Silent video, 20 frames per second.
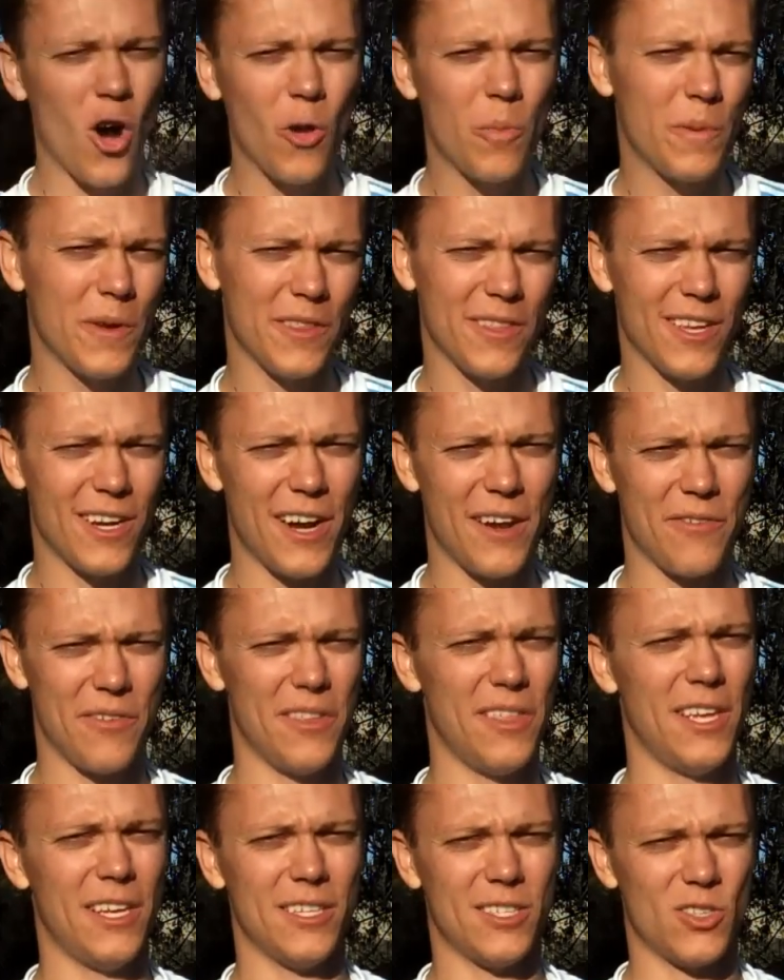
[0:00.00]
hoping that
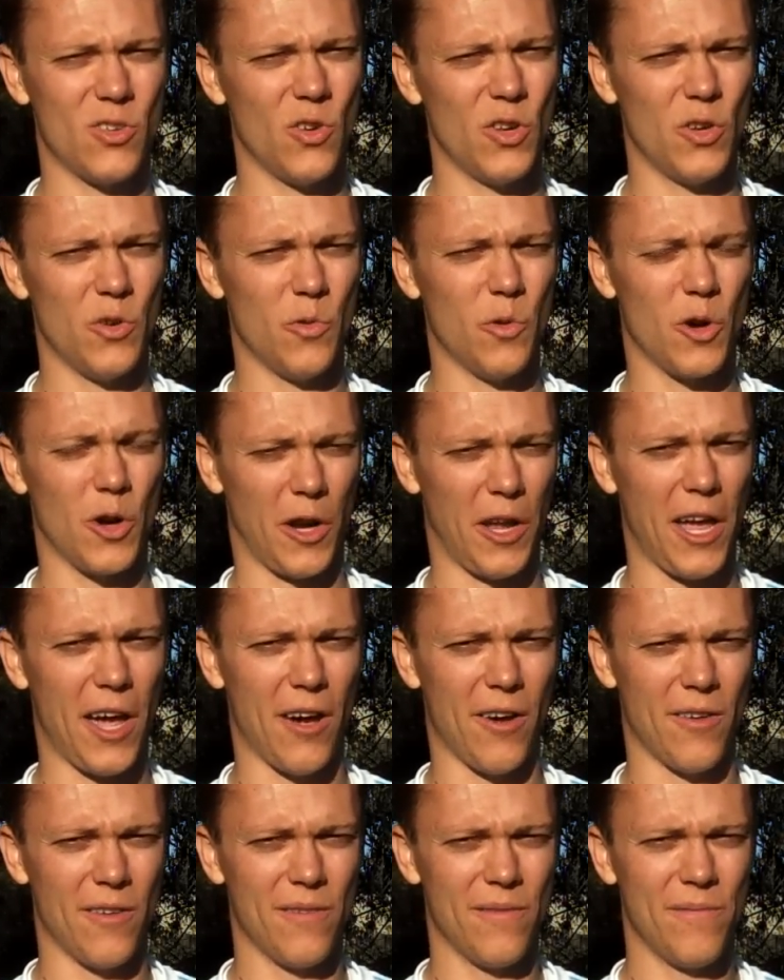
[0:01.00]
everything's going to work out.